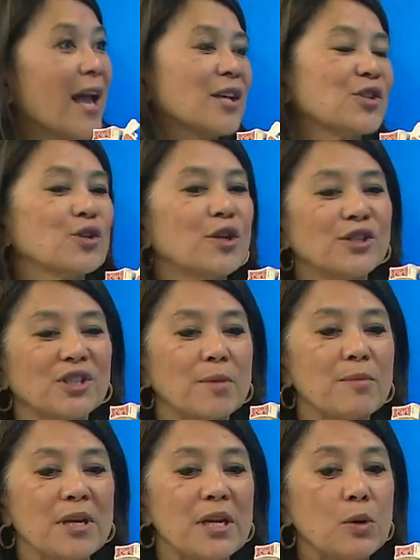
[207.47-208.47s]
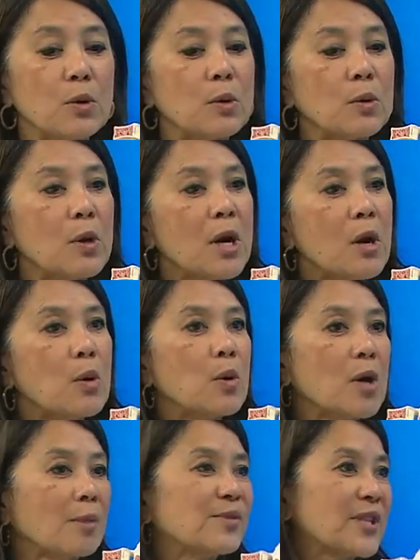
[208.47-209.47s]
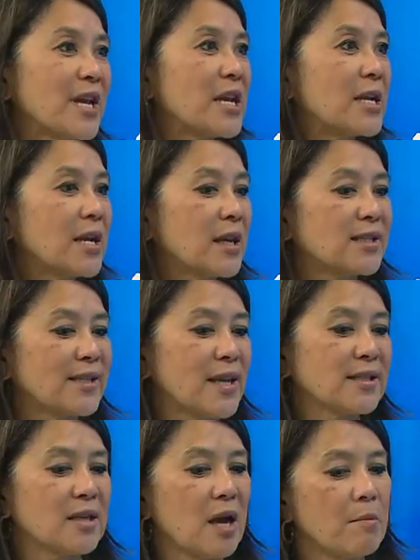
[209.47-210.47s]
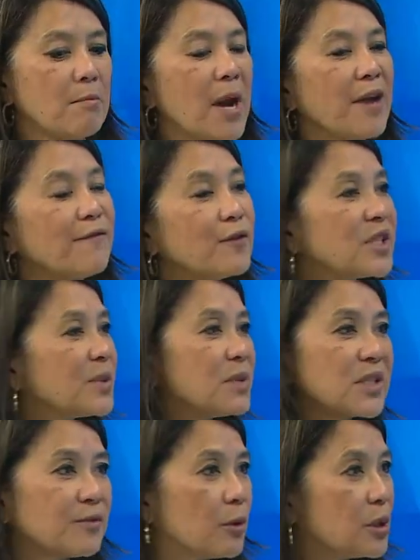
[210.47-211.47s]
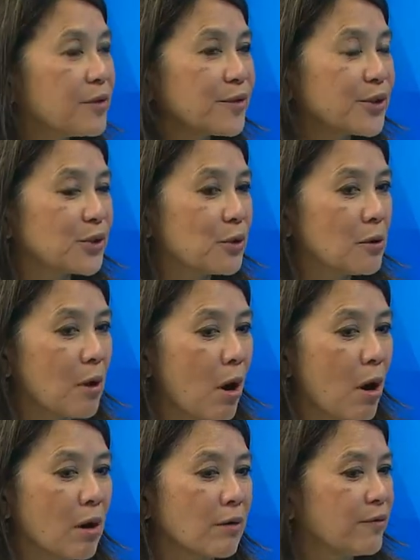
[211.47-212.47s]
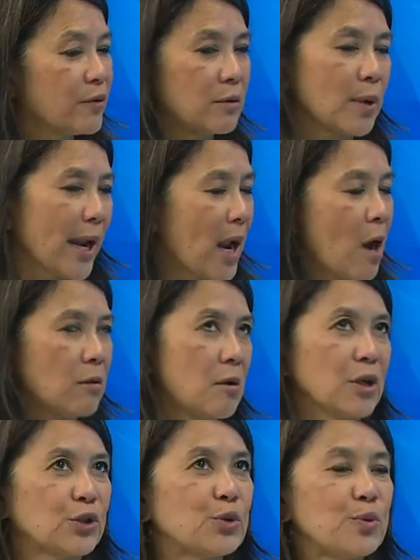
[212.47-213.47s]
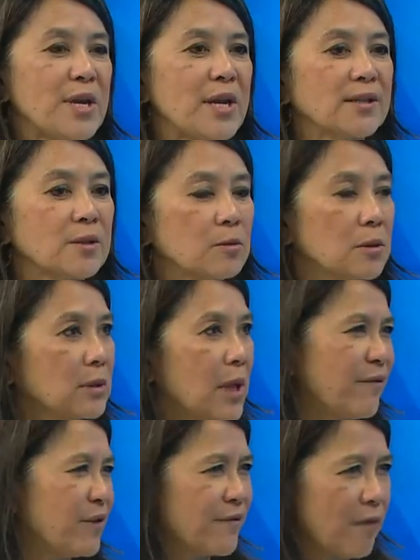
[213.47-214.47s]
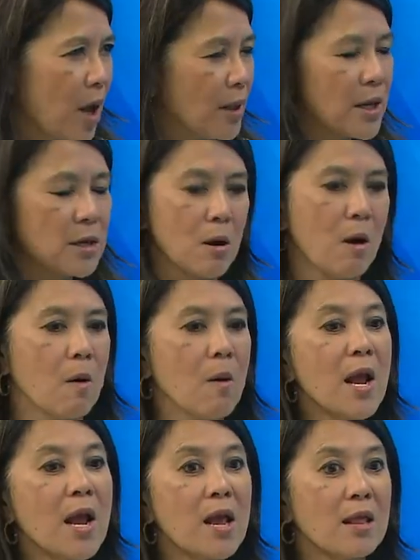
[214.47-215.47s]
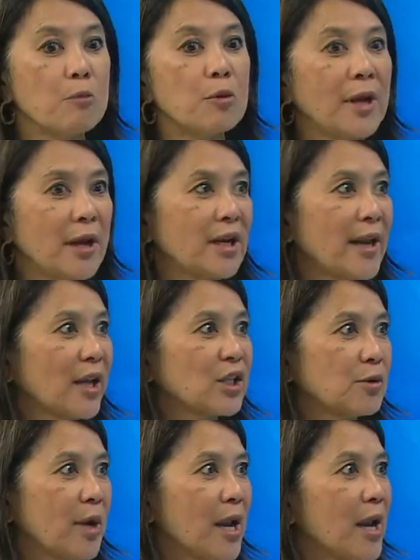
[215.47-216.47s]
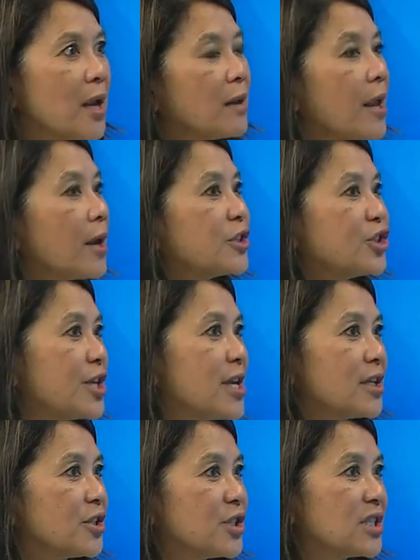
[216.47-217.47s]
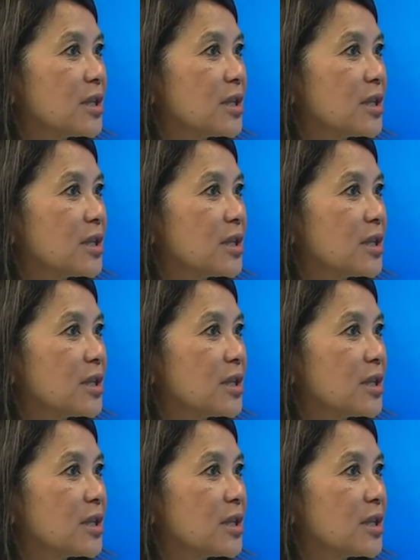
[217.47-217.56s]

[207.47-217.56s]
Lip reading: Yes, or somebody who comes in and says, my foot's been swollen for so long, for like how long, 2 weeks. Well, have you fallen? No. And then we get an x-ray, and there she is.